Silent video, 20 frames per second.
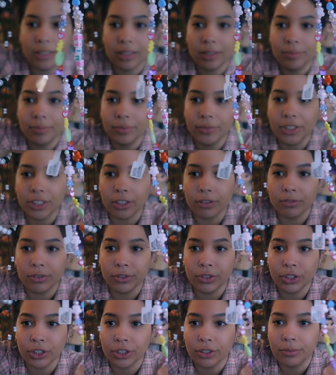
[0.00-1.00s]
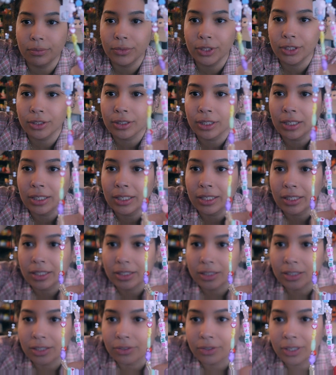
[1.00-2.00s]
um, cell phone charms
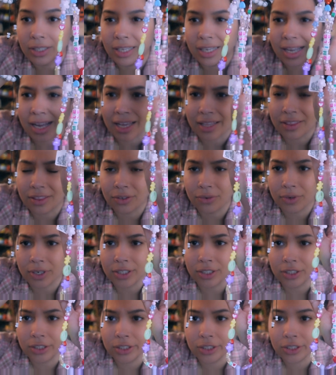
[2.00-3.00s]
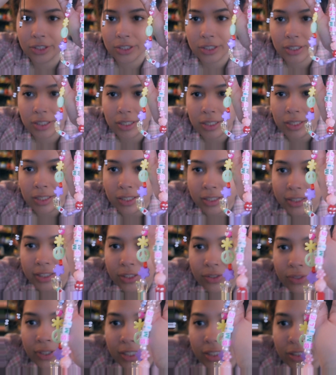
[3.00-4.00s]
because they were like at the register.
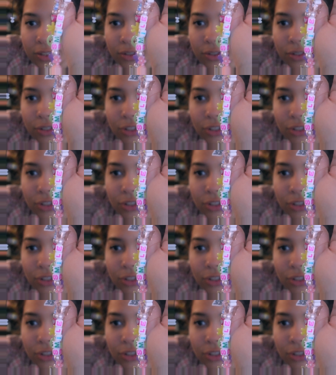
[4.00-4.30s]
This one has little